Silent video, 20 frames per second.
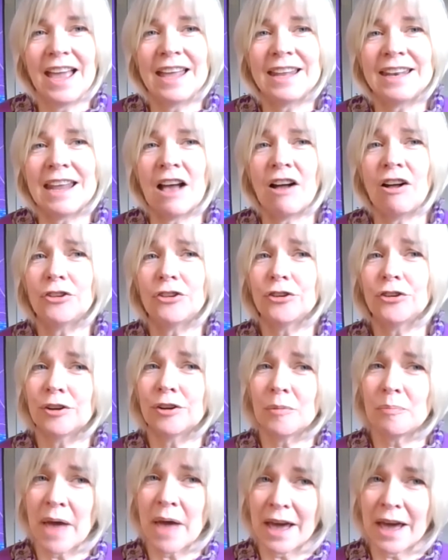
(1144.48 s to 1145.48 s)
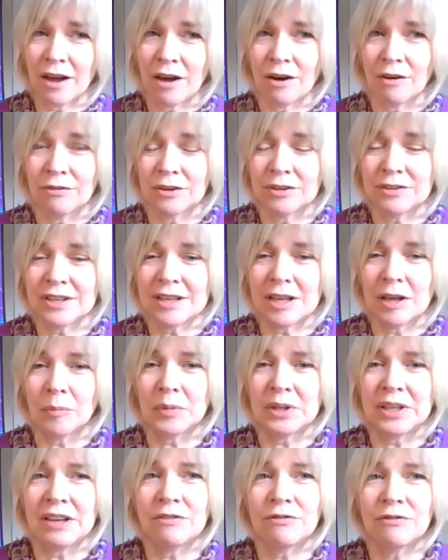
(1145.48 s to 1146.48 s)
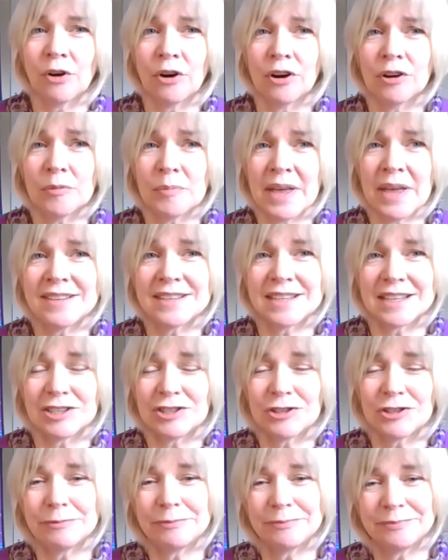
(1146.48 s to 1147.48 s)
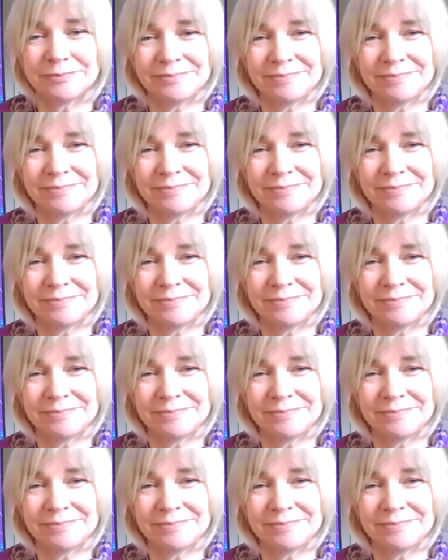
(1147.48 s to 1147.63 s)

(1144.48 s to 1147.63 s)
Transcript: And now I'll turn it back over to Emily for her message.